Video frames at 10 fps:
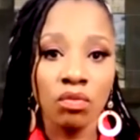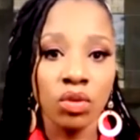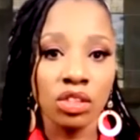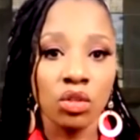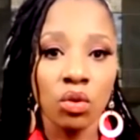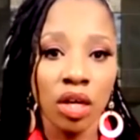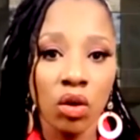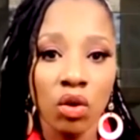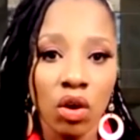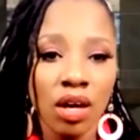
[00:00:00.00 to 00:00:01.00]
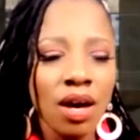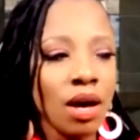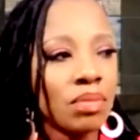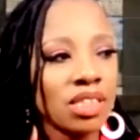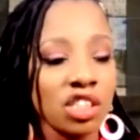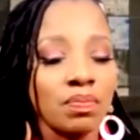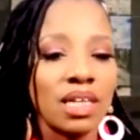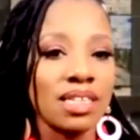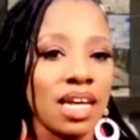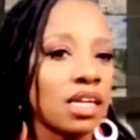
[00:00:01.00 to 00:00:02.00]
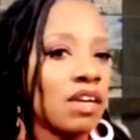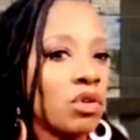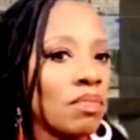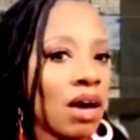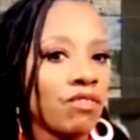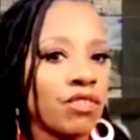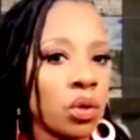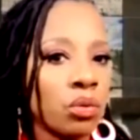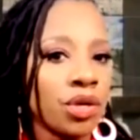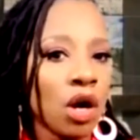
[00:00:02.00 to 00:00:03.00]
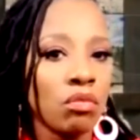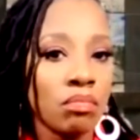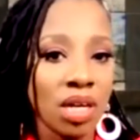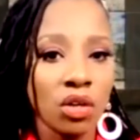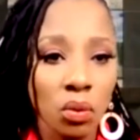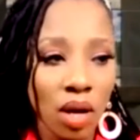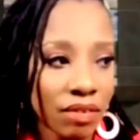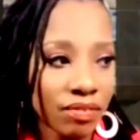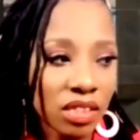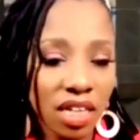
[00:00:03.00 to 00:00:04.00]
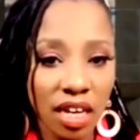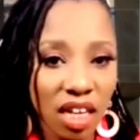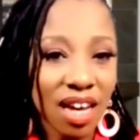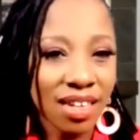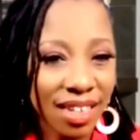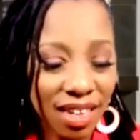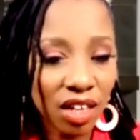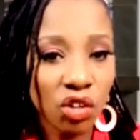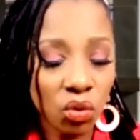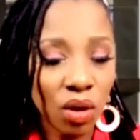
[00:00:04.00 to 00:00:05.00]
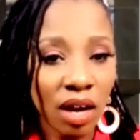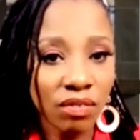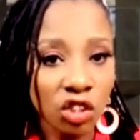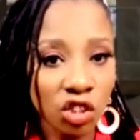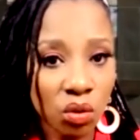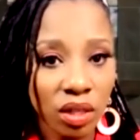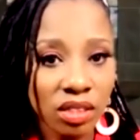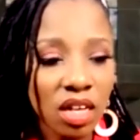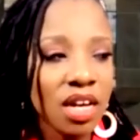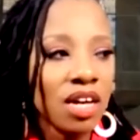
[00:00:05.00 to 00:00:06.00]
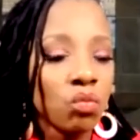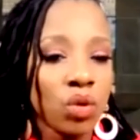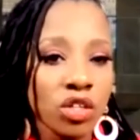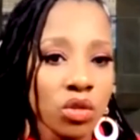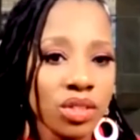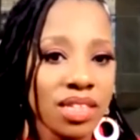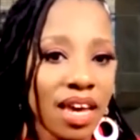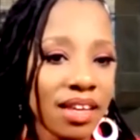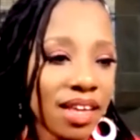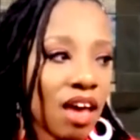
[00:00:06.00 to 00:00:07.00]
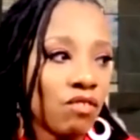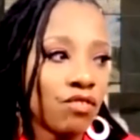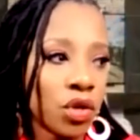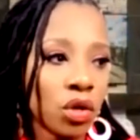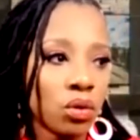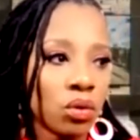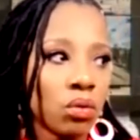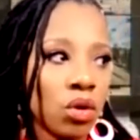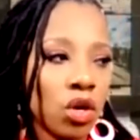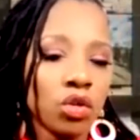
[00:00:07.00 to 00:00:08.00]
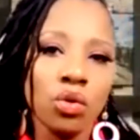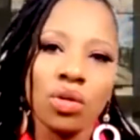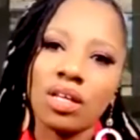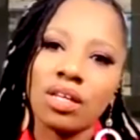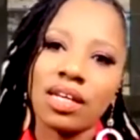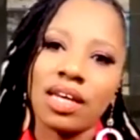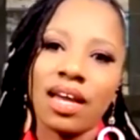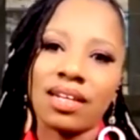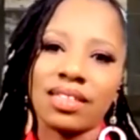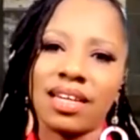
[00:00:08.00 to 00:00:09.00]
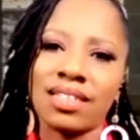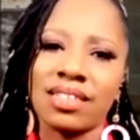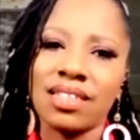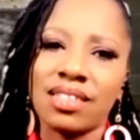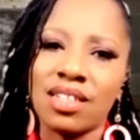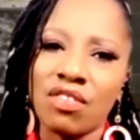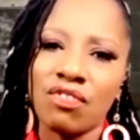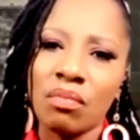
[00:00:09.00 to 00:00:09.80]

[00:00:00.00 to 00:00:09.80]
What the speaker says: of what's going on. But just because I give you my view, don't mean you have to take it. Again, you have a choice. When you take that view, you can look at it and say, is this good